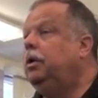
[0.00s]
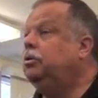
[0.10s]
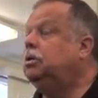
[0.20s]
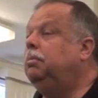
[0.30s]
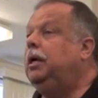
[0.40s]

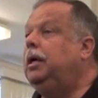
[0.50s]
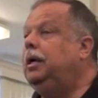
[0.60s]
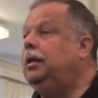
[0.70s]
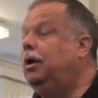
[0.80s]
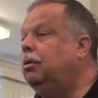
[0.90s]
Used to
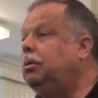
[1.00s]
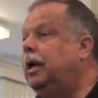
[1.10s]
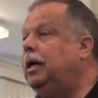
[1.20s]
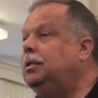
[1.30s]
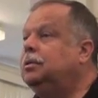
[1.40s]
be, in the old
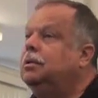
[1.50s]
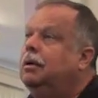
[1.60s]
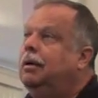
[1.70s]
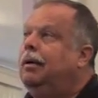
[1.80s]
days,